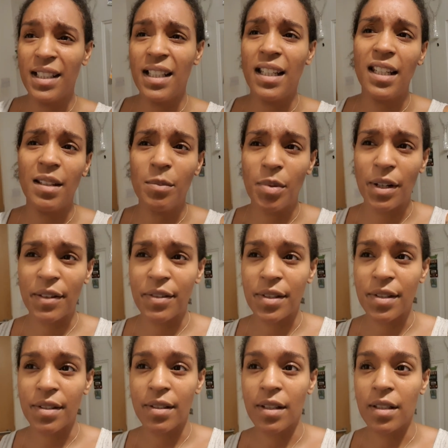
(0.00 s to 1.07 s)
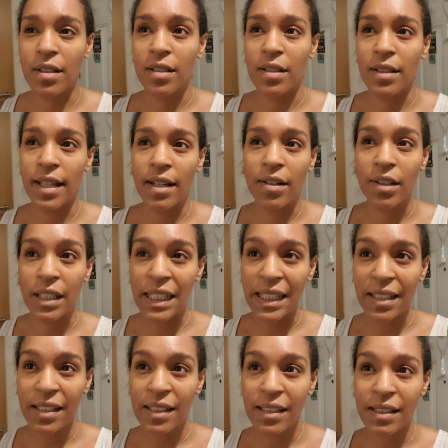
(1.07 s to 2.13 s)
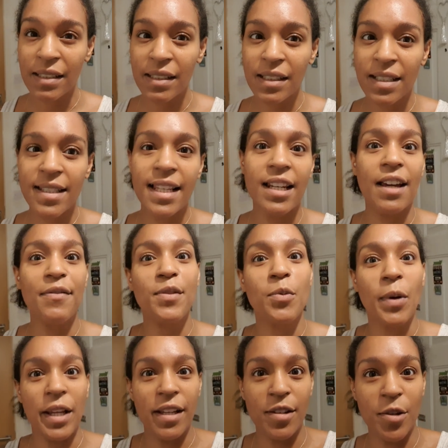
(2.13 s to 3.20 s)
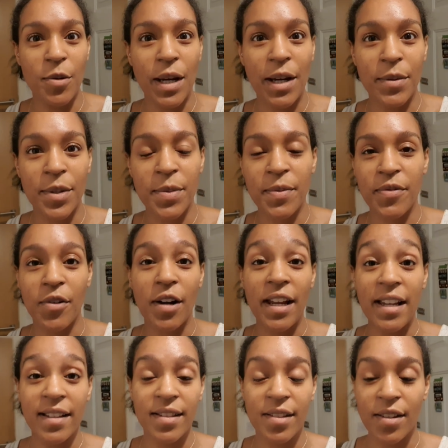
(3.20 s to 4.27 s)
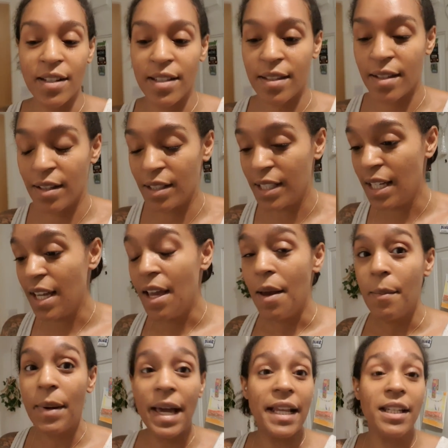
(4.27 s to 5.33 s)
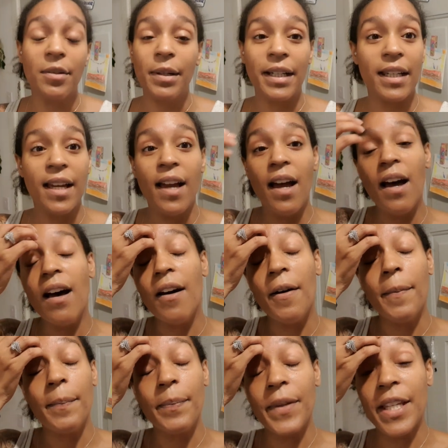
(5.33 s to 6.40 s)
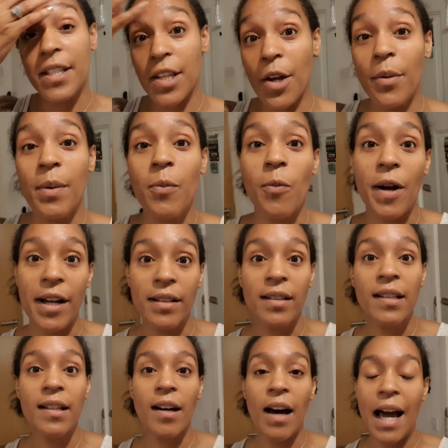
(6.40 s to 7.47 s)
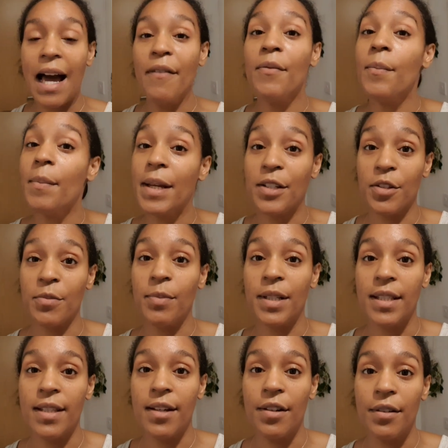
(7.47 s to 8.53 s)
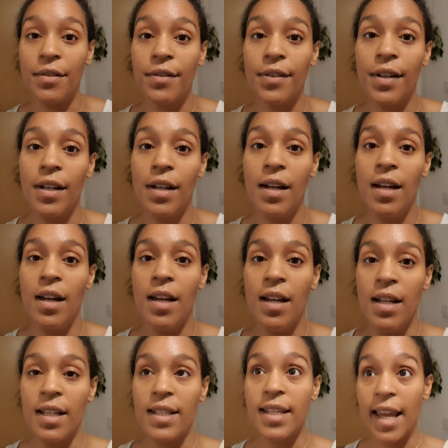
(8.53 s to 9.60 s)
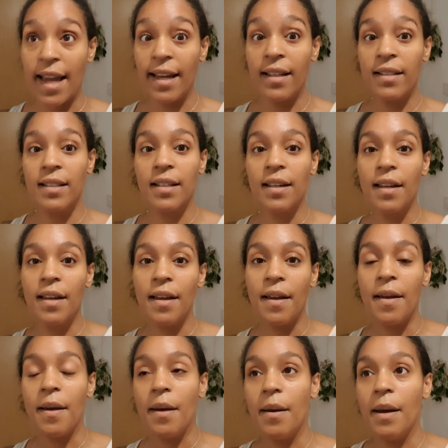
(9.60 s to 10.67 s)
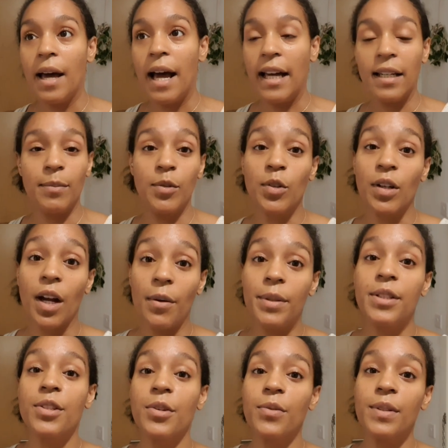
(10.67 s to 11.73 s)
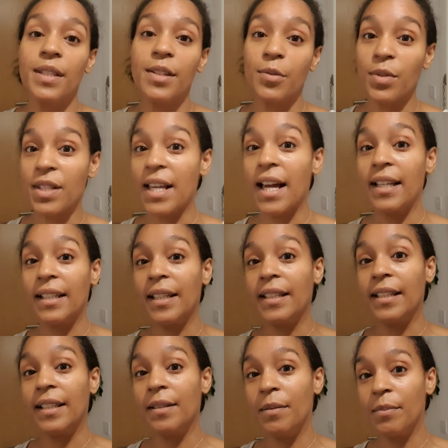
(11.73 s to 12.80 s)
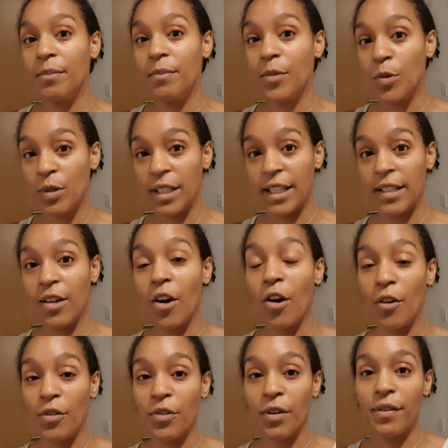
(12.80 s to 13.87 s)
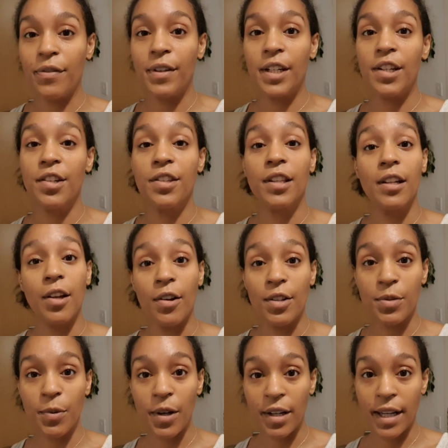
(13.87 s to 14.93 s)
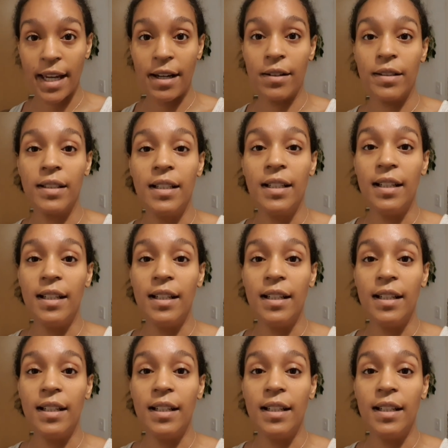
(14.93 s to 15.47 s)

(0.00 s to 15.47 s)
in eating breakfast that early, because then I have to wait 2 hours before I exercise. So, but anyway, it's going well. I haven't measured myself yet, and I'm not going to until Saturday morning after I finish the last workout.